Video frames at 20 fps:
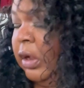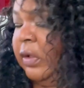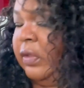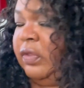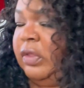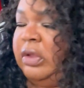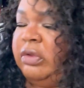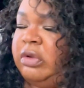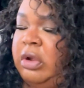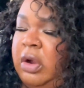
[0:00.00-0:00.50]

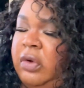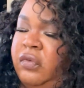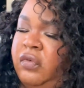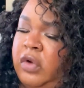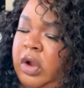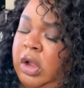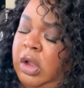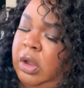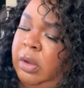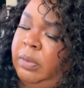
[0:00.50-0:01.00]
These are
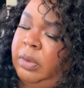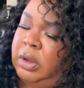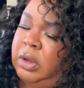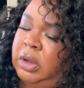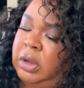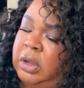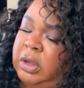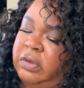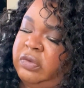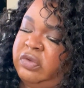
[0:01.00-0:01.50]
from
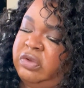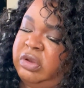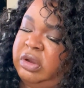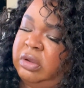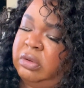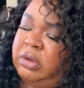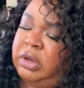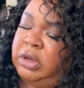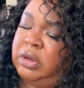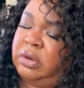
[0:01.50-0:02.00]

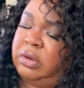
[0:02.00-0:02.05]
Castillnia.